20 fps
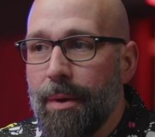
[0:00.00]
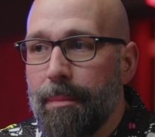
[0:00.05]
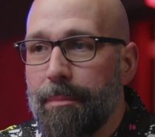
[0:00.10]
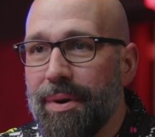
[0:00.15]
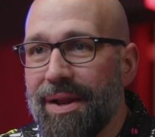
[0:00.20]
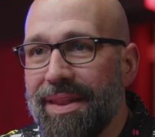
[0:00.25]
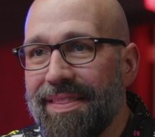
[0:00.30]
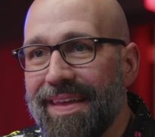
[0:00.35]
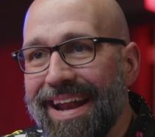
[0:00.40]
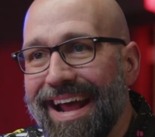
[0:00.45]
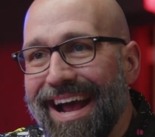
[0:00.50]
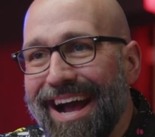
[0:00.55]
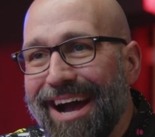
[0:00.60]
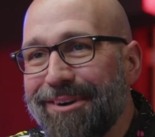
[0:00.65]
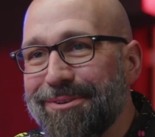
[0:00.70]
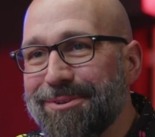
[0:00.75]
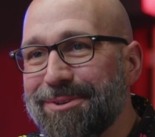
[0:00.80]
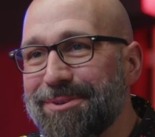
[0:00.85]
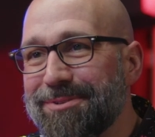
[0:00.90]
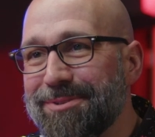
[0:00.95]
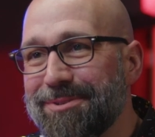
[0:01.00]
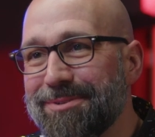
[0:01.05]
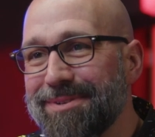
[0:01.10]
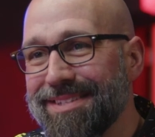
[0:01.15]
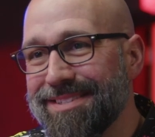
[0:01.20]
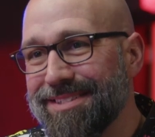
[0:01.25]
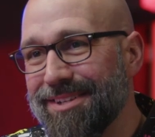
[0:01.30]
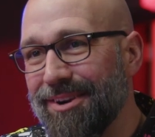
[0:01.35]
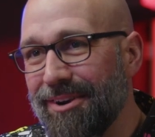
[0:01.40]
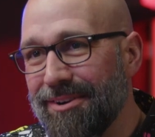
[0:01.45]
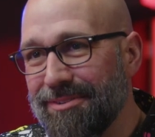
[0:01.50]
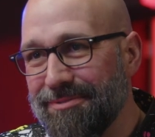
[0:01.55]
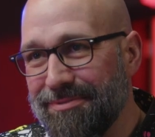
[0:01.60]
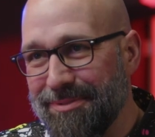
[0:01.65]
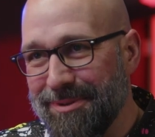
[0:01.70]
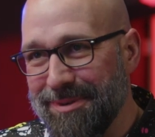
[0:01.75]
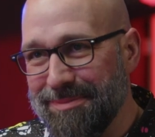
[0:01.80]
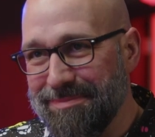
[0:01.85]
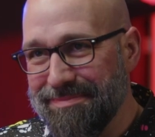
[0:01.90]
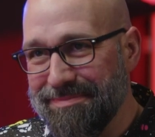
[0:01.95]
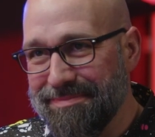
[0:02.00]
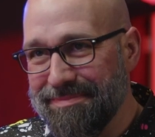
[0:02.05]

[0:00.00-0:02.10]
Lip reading: But then how you do it is an art form,